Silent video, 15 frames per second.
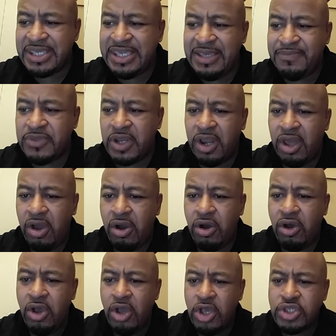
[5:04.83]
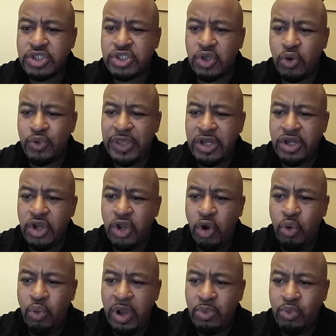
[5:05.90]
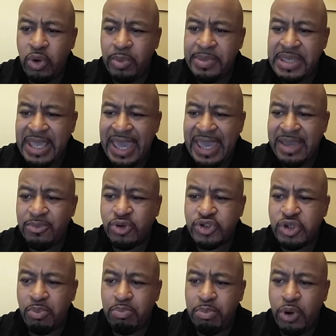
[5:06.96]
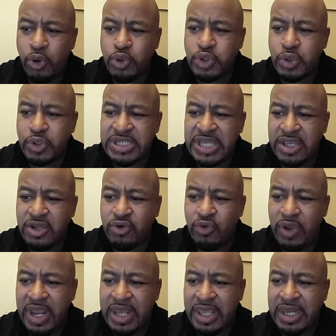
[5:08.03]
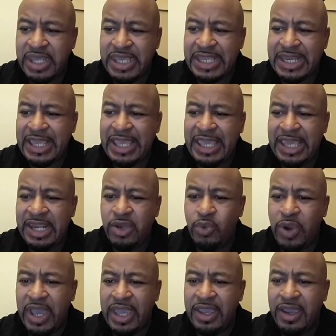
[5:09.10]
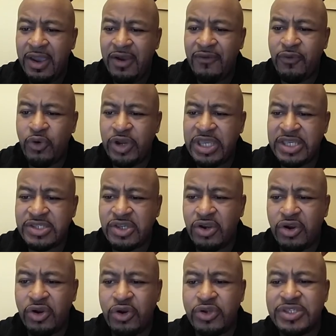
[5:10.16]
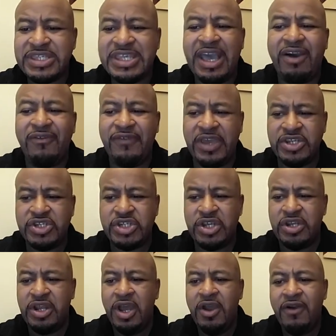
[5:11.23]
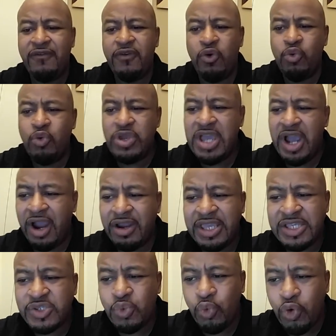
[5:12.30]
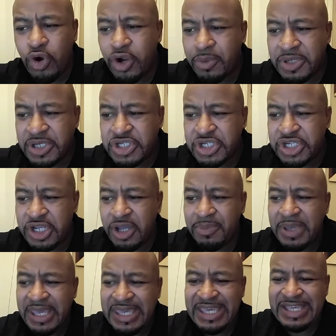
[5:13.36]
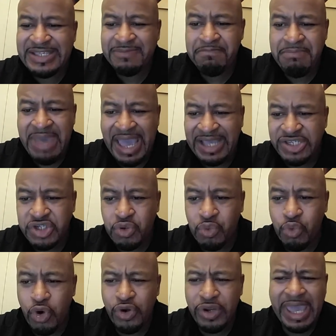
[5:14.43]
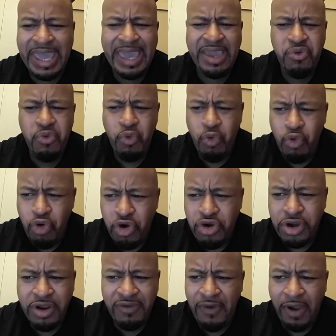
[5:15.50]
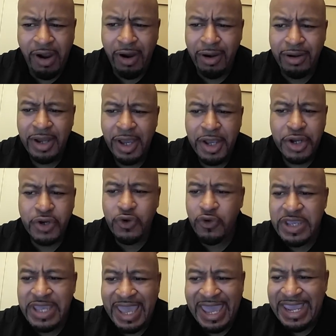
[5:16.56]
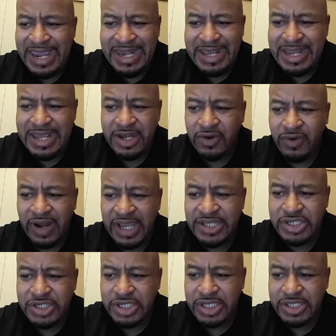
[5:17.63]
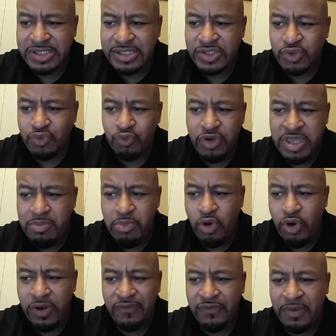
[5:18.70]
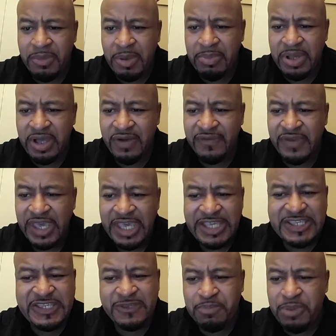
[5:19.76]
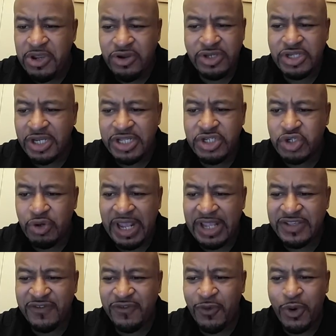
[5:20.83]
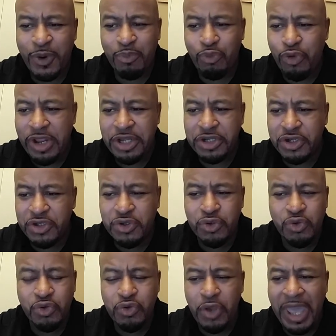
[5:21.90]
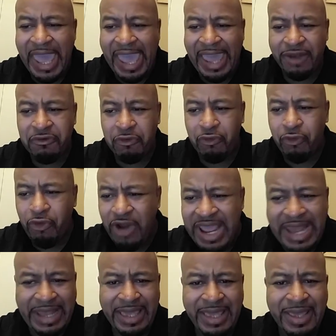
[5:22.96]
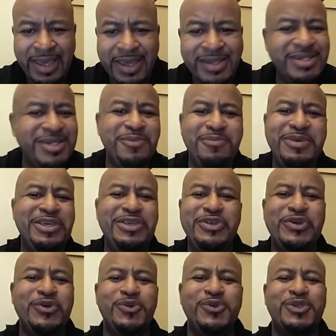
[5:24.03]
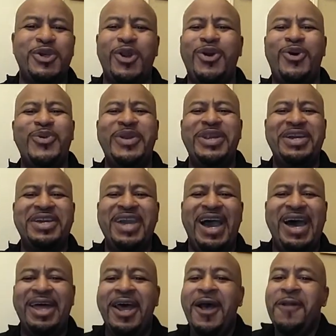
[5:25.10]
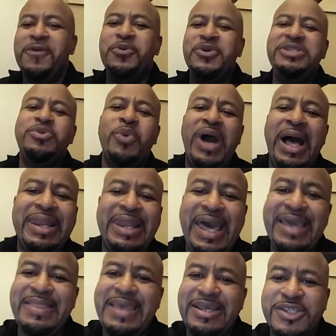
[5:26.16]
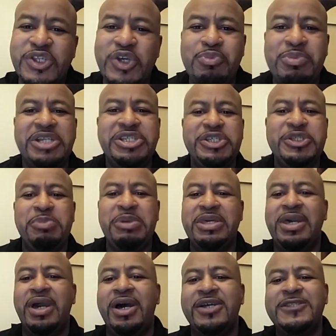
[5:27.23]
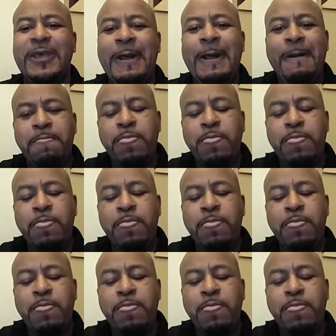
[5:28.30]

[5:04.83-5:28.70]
to keep the law so that no one will be able to boast or take credit in any way for his or her salvation. For we are his workmanship, his masterwork, a work of art created in Christ Jesus, reborn from above, spiritually transformed, renewed, and ready to be used. Glory to God. The reason why I like that so much is because